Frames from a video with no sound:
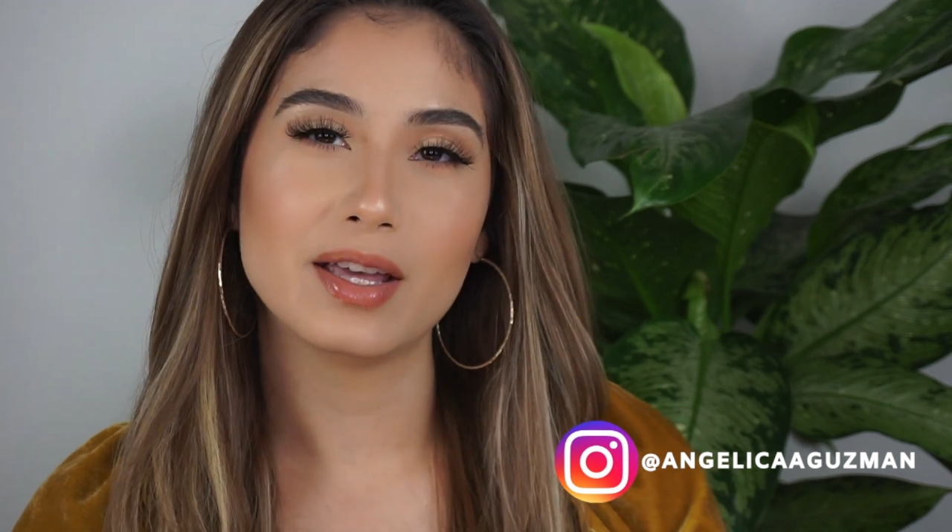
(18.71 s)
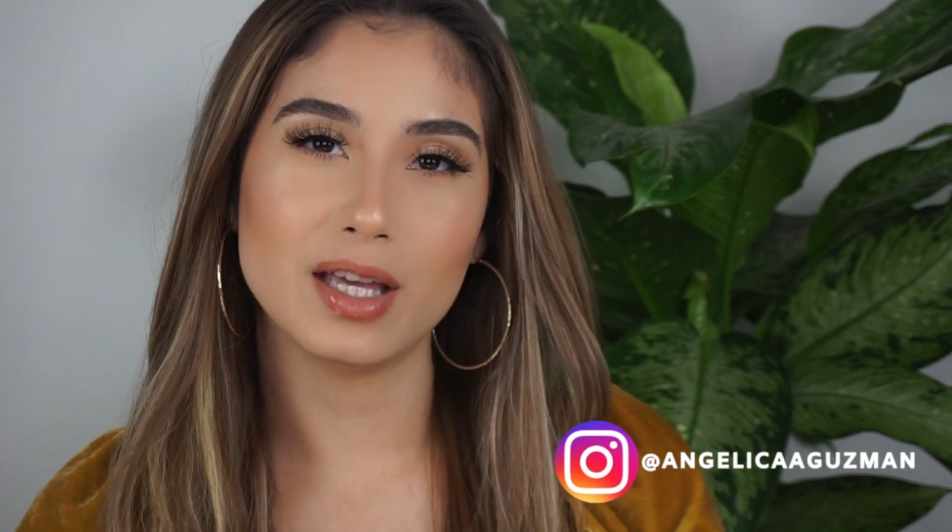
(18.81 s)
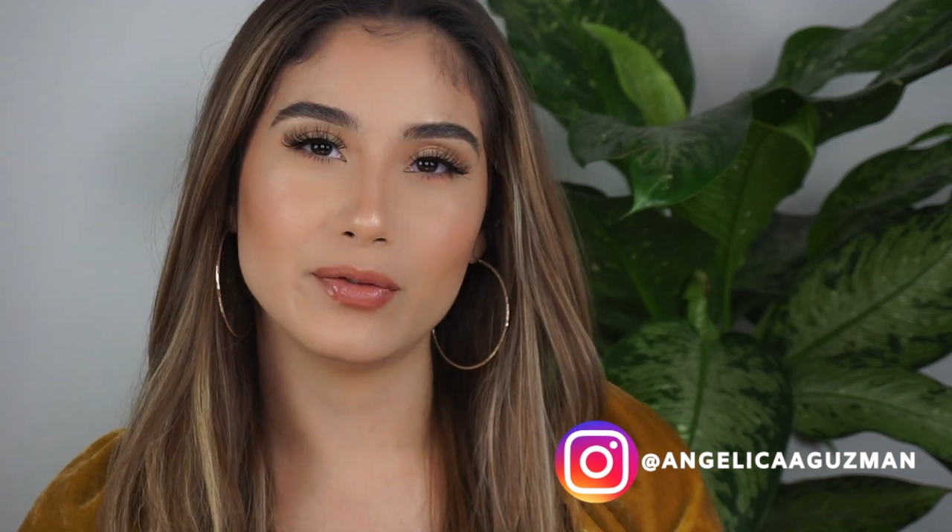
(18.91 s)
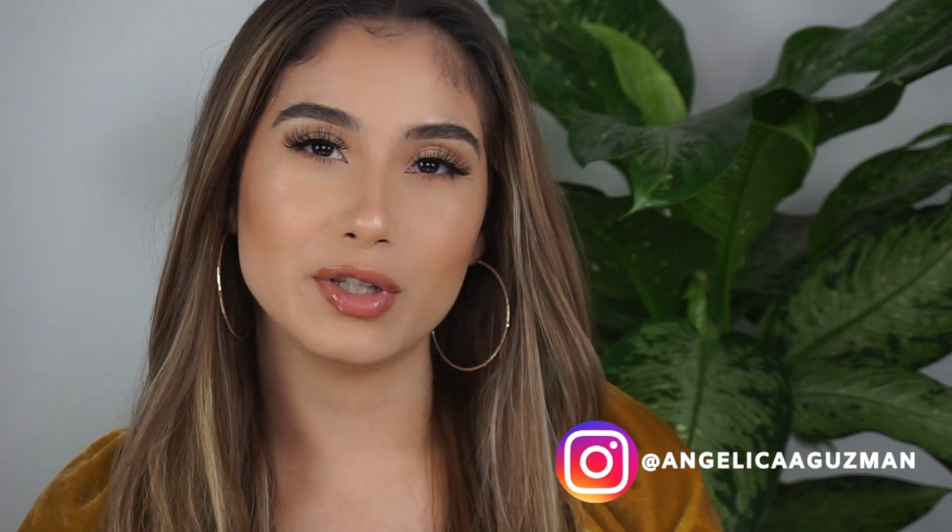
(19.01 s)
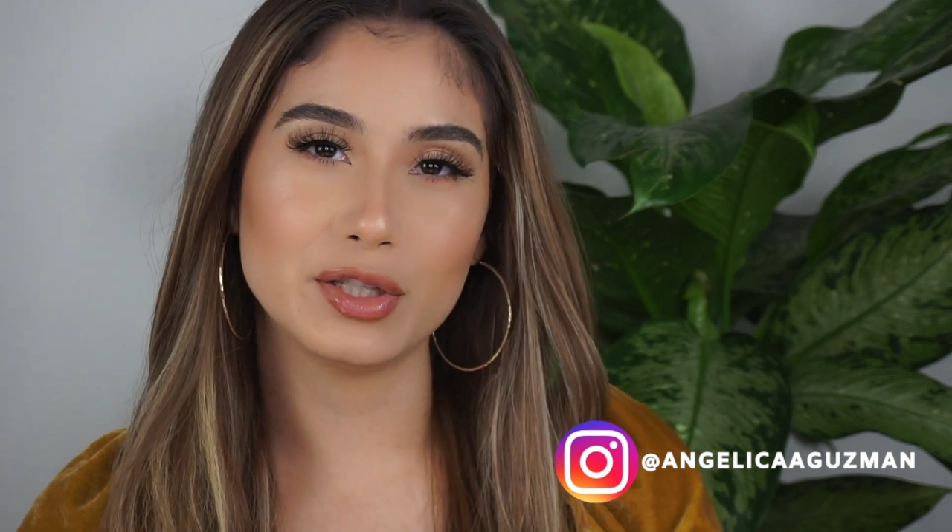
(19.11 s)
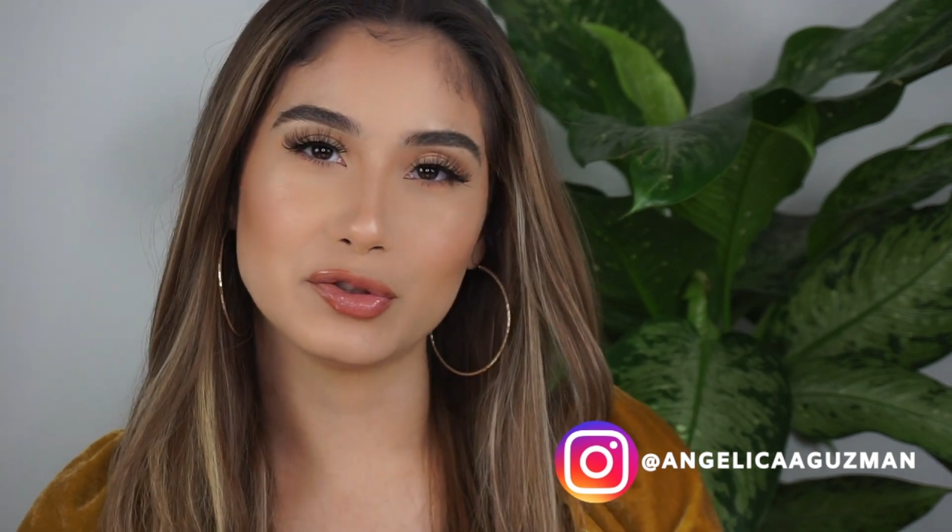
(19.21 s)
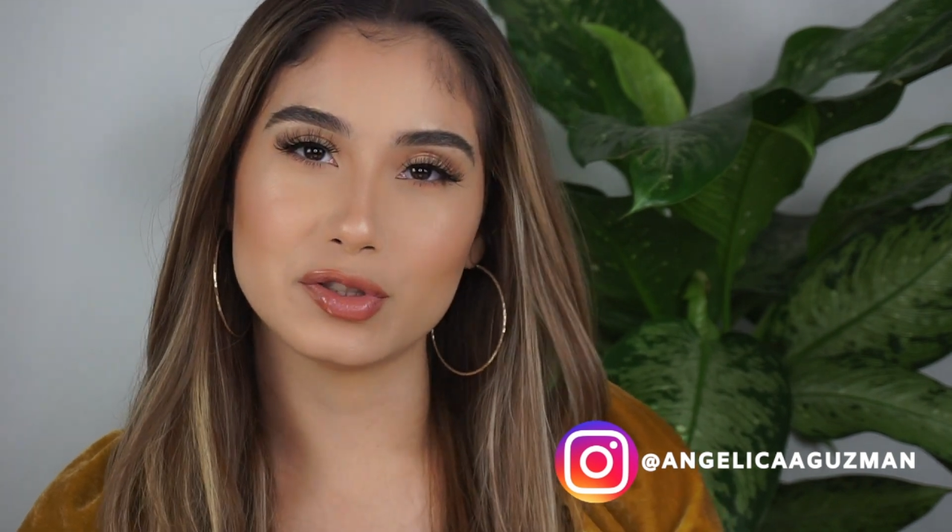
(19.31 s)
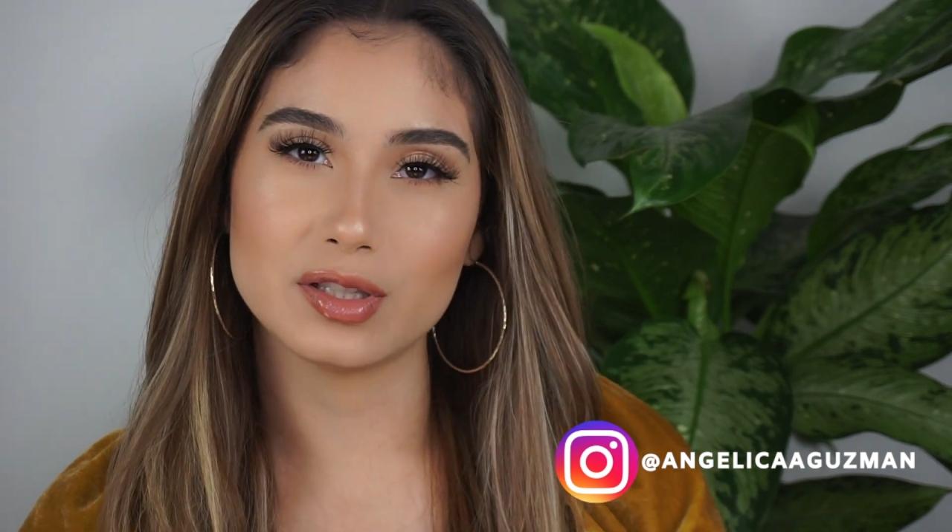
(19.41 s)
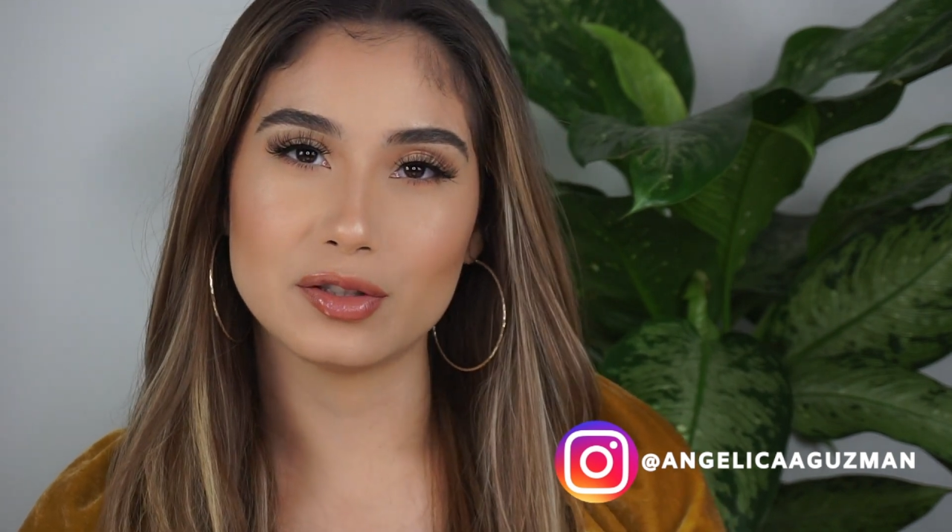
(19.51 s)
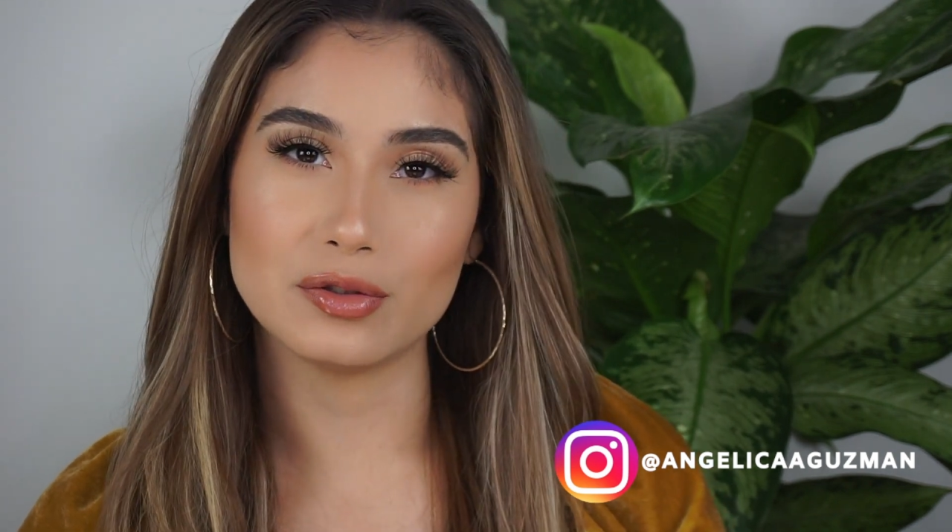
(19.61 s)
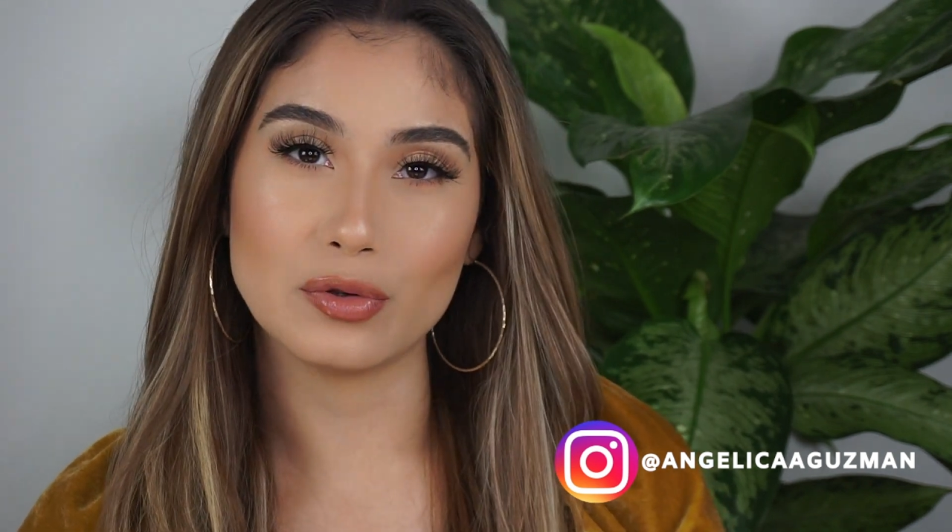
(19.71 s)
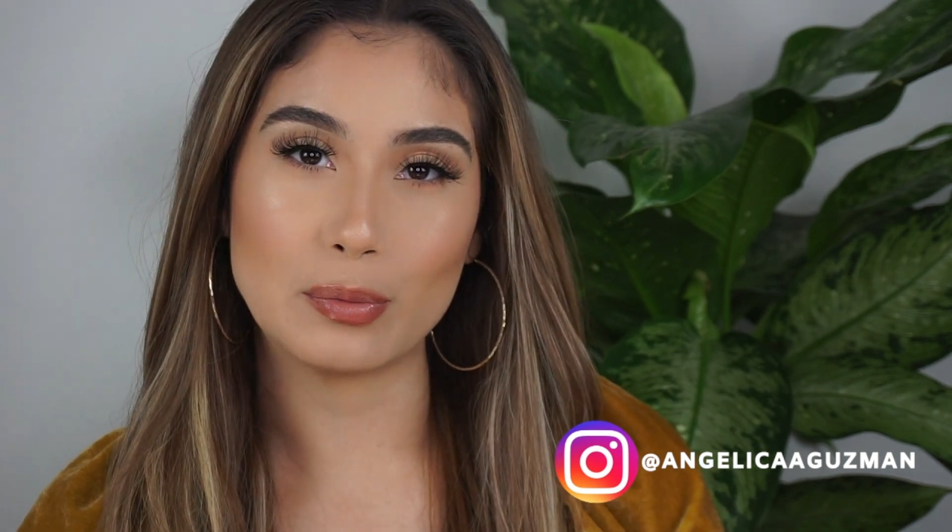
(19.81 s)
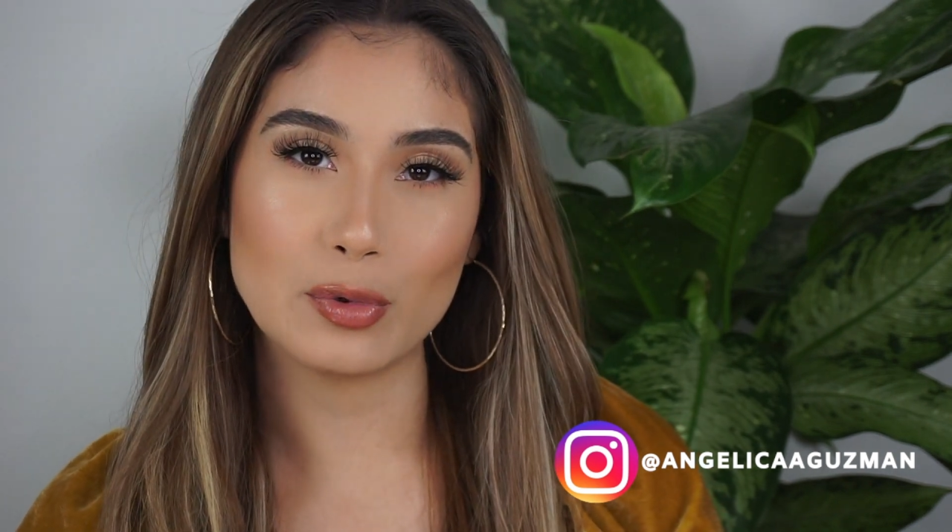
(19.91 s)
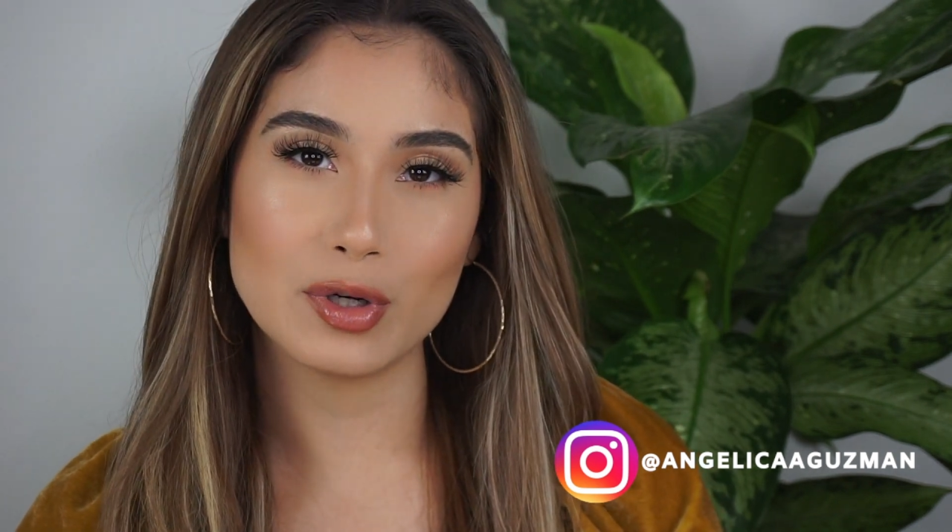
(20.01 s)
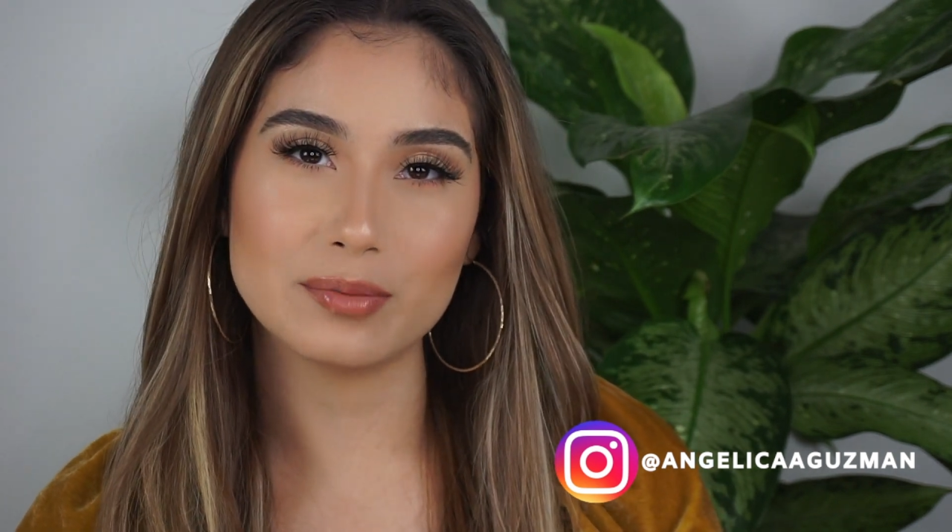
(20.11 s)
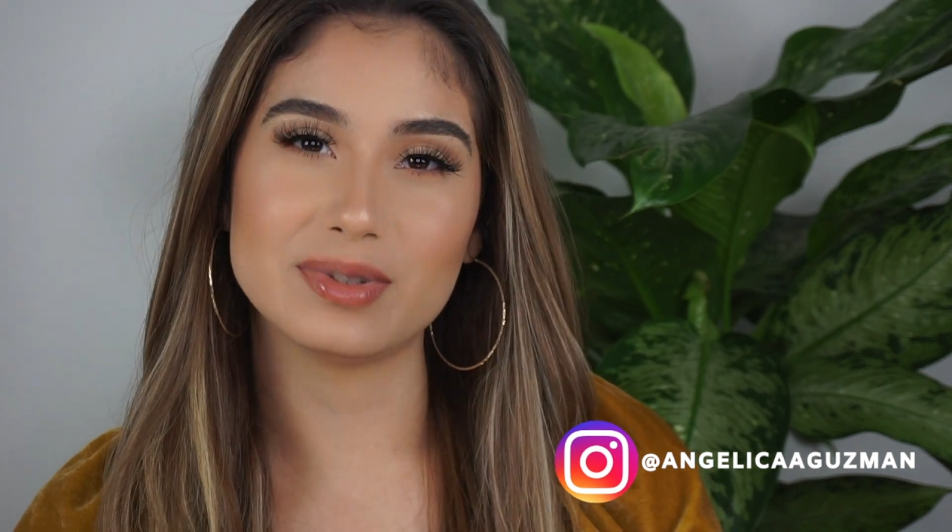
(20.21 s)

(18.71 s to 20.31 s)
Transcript: If you're interested to know more,